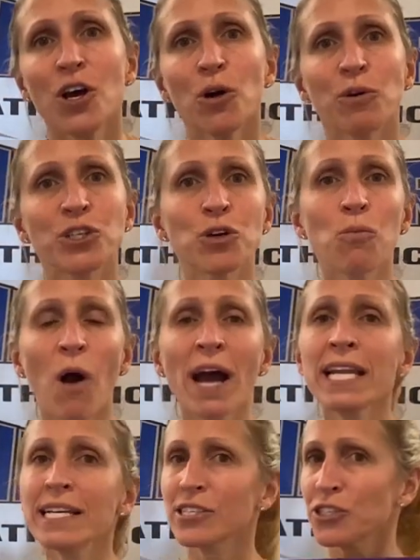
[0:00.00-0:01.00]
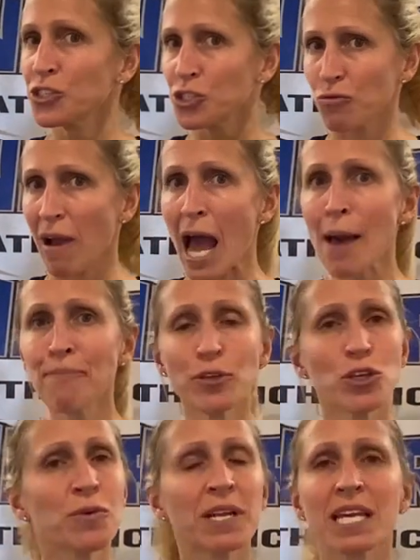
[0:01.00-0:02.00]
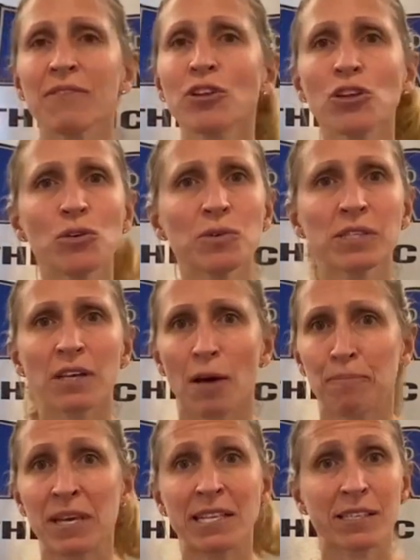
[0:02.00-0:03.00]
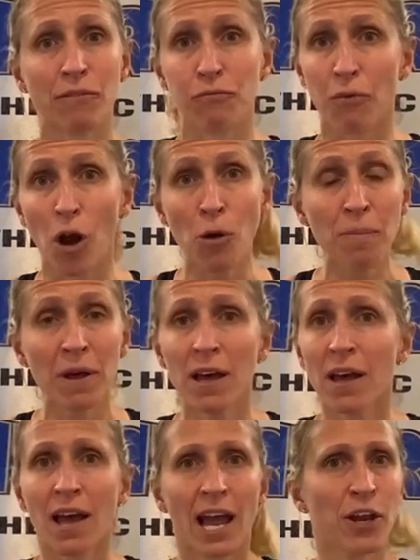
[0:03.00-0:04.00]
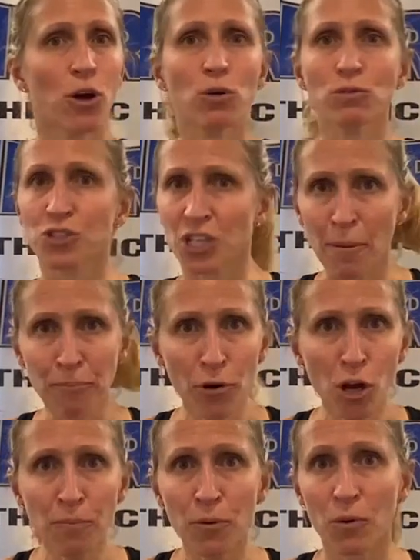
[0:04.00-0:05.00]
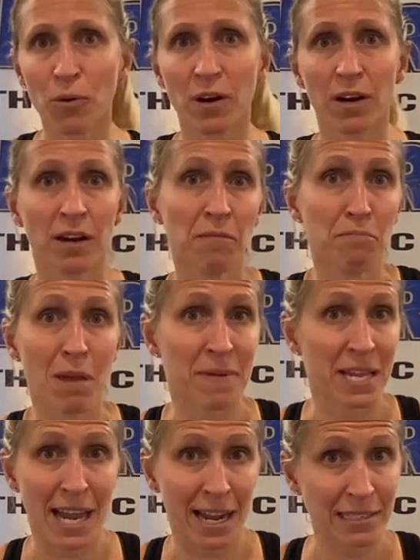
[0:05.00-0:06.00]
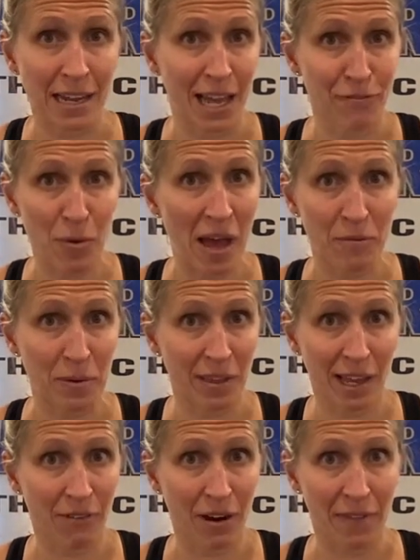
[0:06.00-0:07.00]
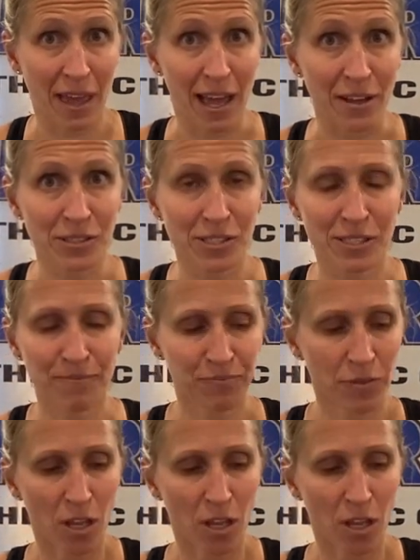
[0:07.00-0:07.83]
What you'll want is a strap. You can even use a piece of rope, an old jump rope, or maybe a necktie if you have one laying around the house.